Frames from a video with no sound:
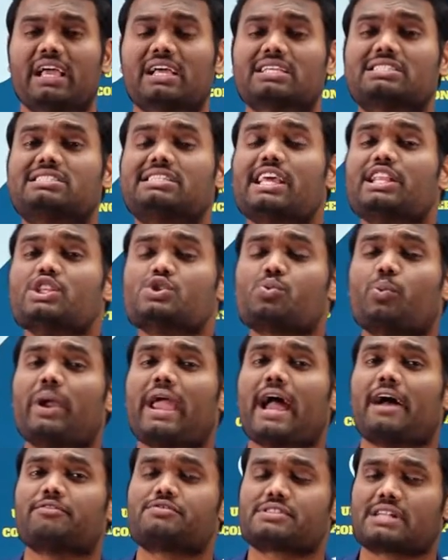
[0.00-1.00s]
Since we
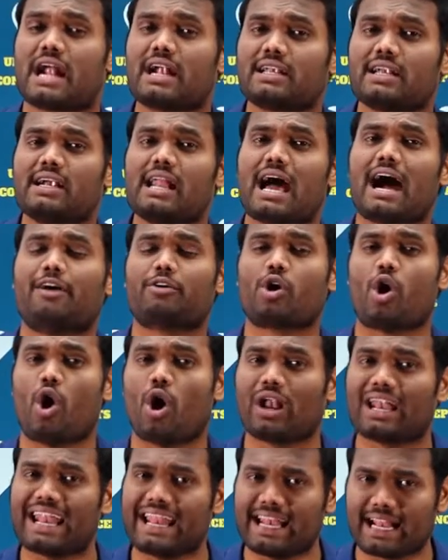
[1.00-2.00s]
have started our
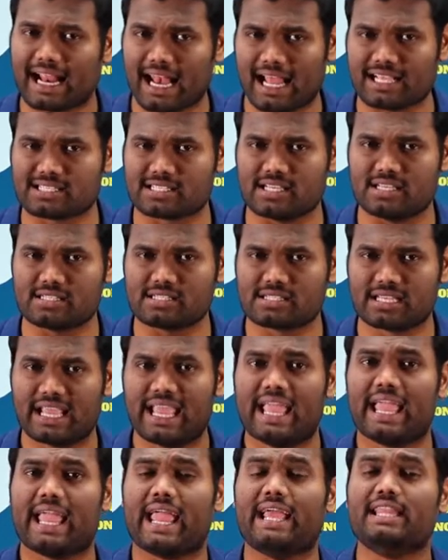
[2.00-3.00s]
online classes,
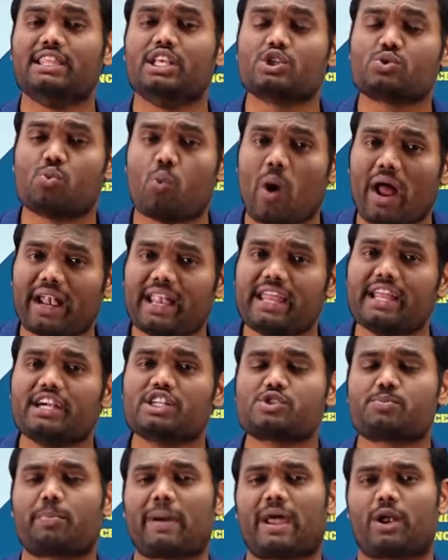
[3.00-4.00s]
in this 1 year
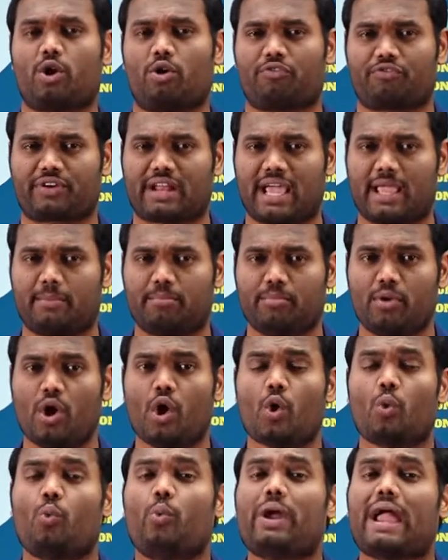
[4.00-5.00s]
span of time,
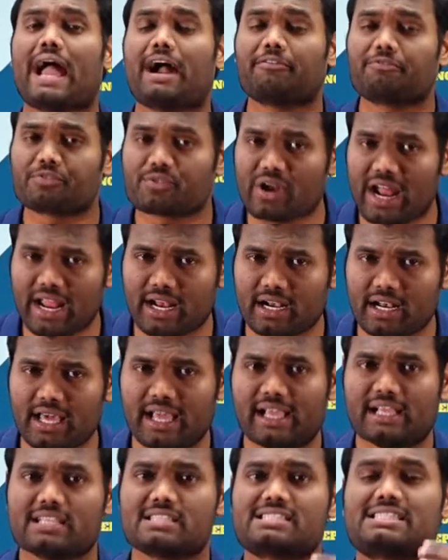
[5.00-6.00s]
we have trained
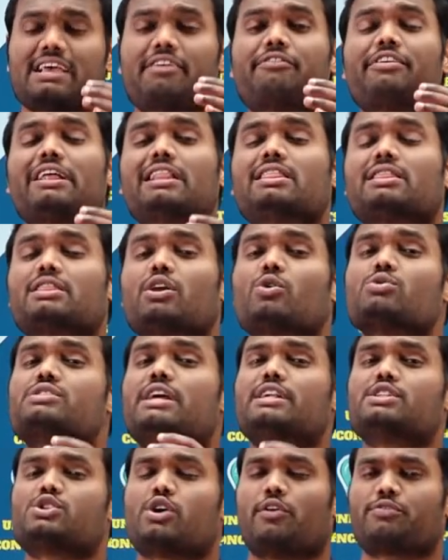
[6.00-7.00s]
several
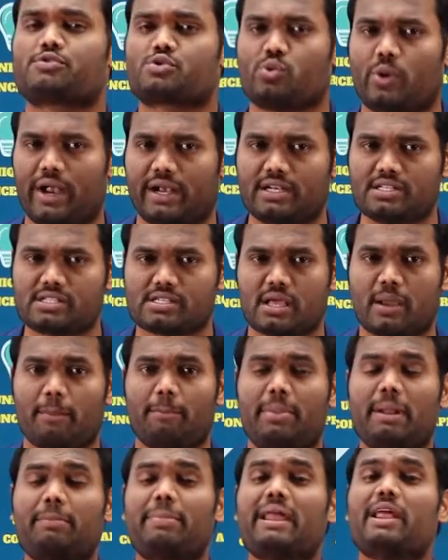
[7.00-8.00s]
thousands of students
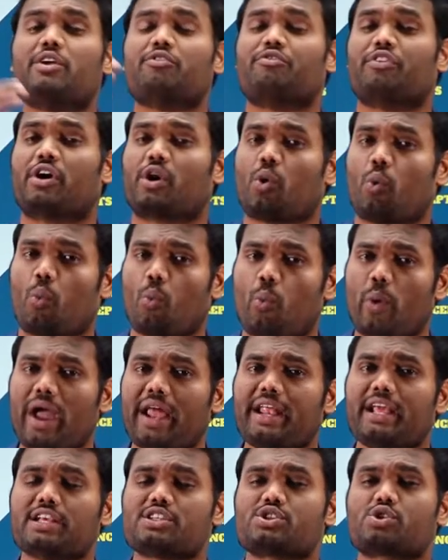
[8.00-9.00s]
preparing for
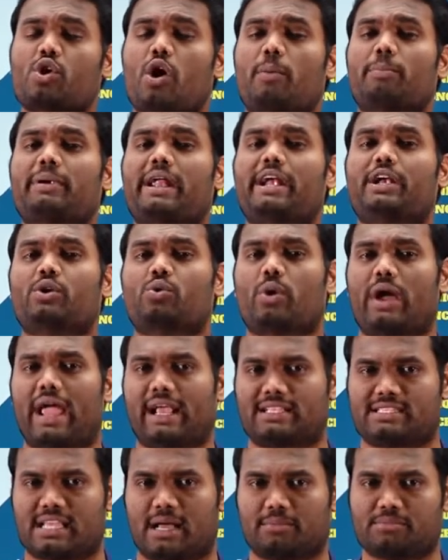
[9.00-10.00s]
various competitive
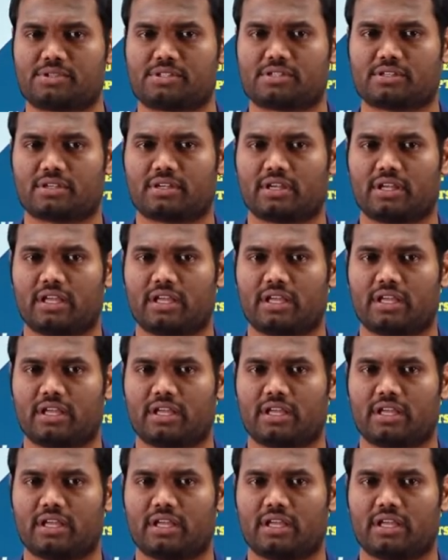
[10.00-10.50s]
exams.